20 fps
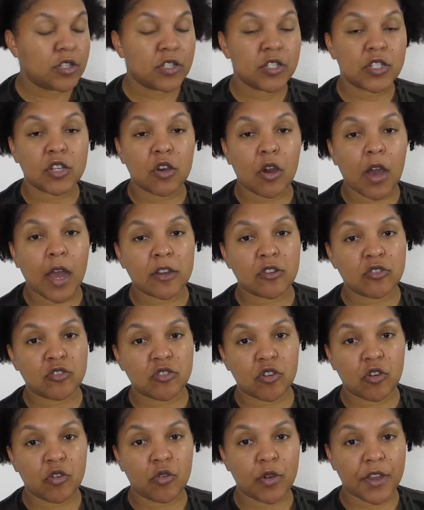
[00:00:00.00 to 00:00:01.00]
So I don't
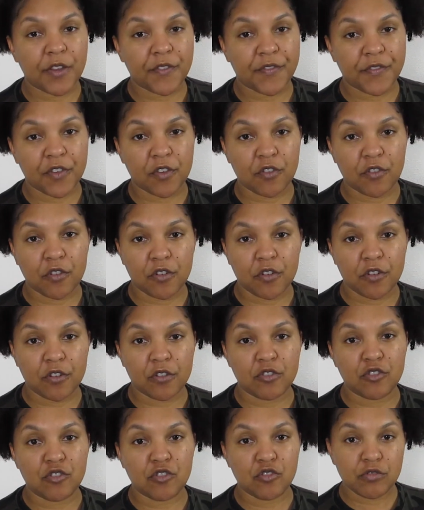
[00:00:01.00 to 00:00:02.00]
know if
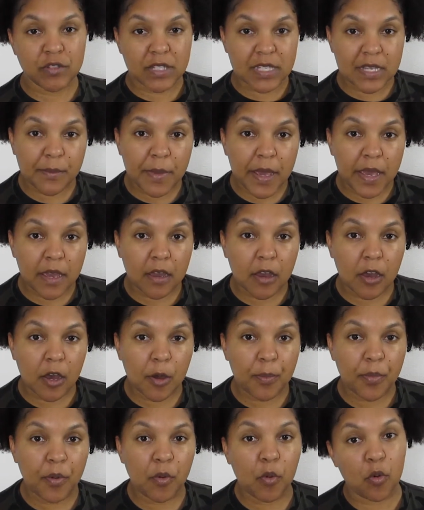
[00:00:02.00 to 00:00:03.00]
you're new to
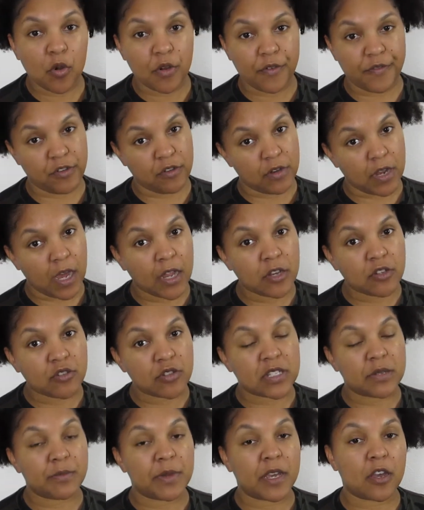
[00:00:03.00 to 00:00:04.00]
makeup or if you're not
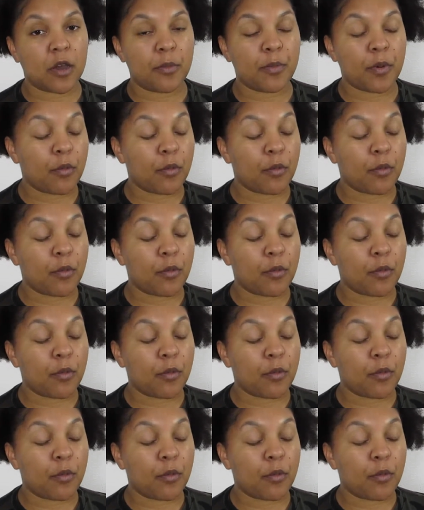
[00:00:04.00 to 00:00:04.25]
new to makeup,